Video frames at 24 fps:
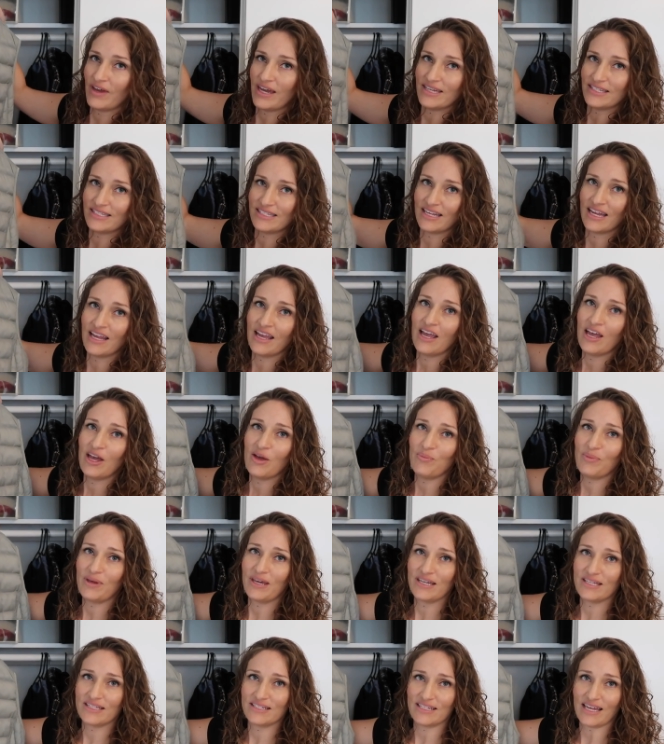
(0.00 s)
vest
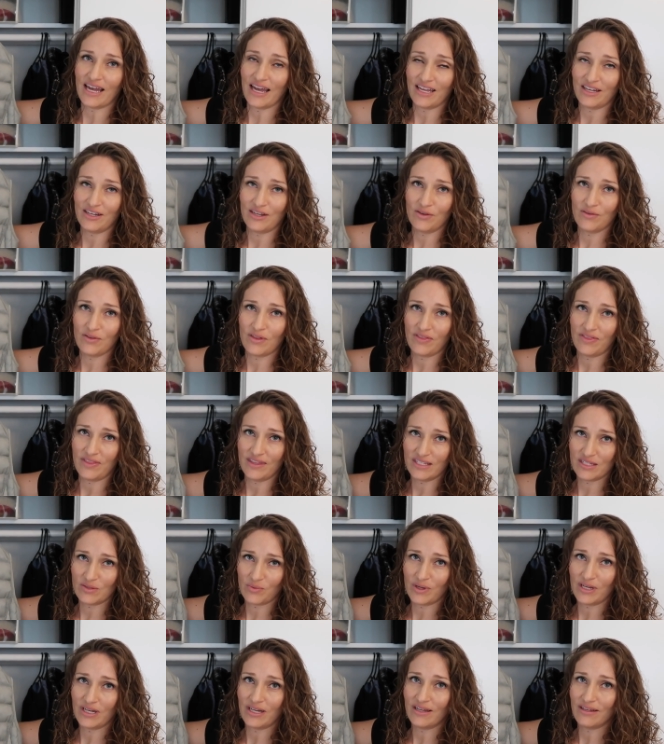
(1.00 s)
because I knew that
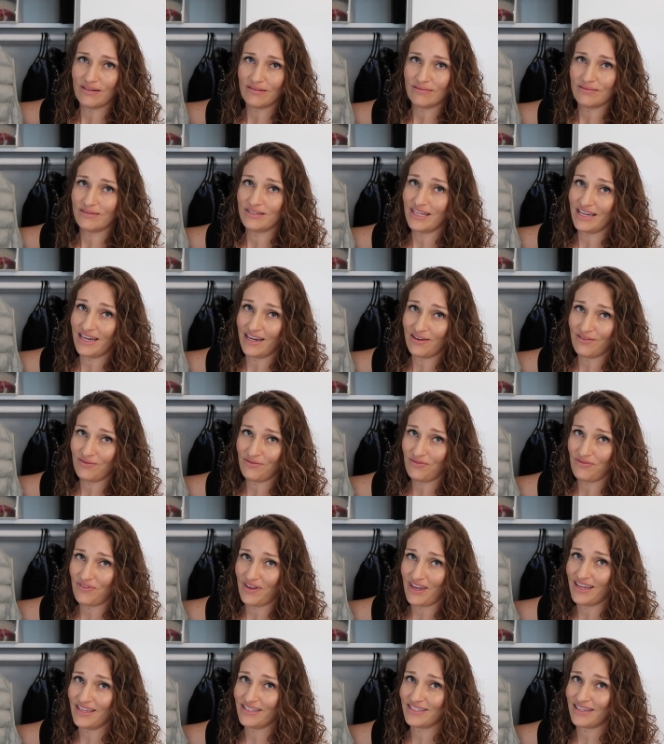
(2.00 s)
this one didn't
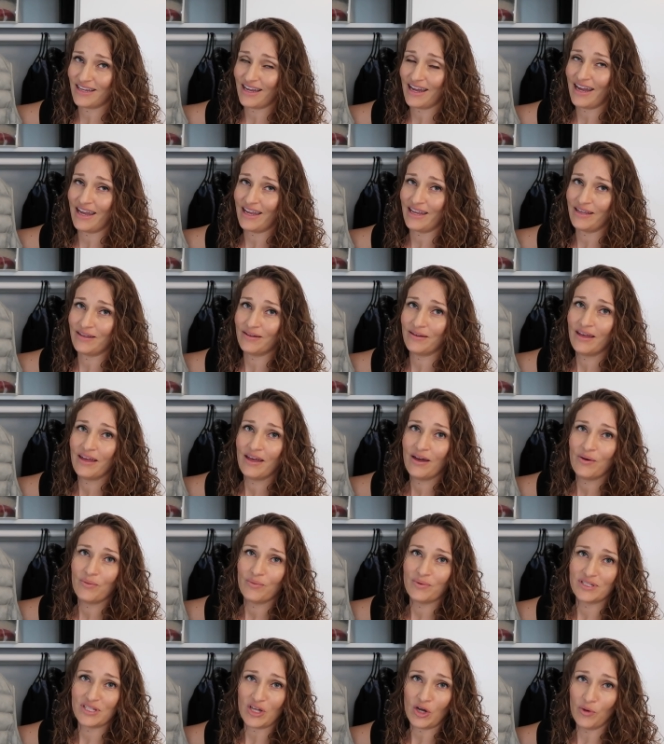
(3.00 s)
fit. I
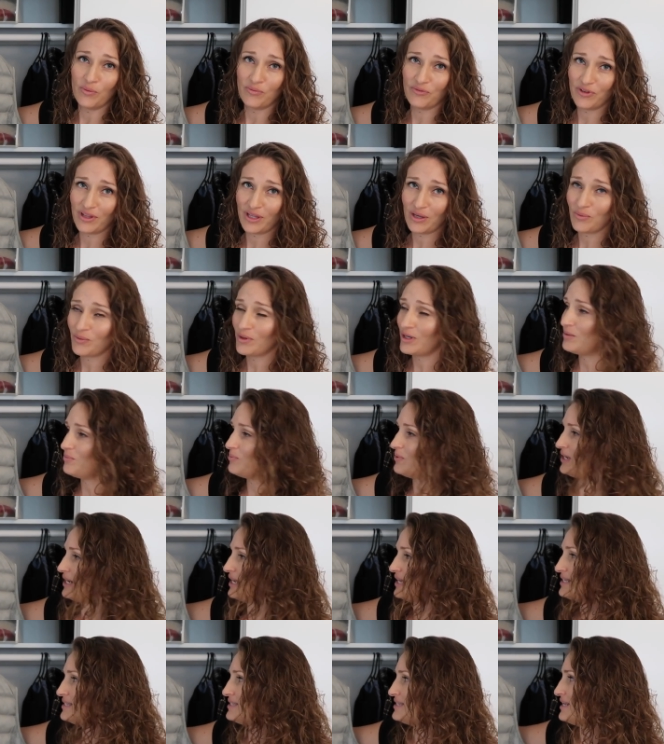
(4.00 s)
was hopeful it would, but
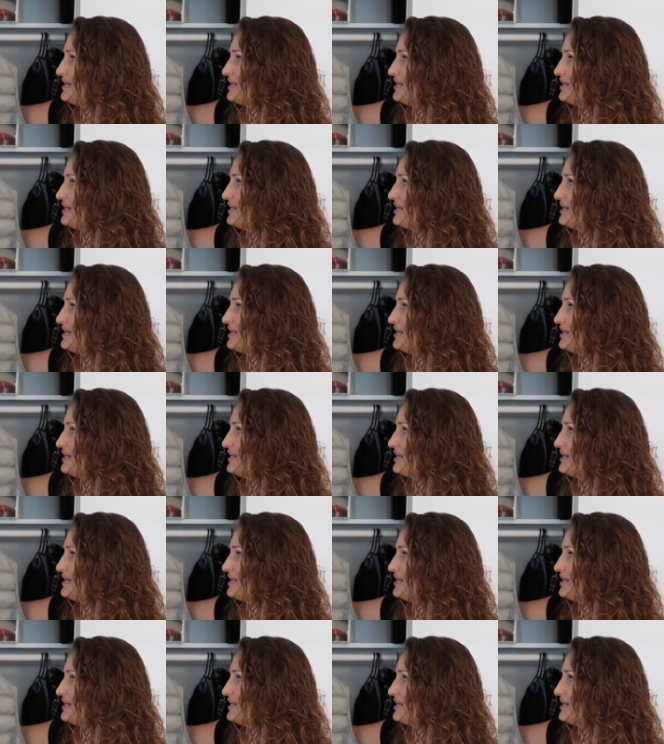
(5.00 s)
it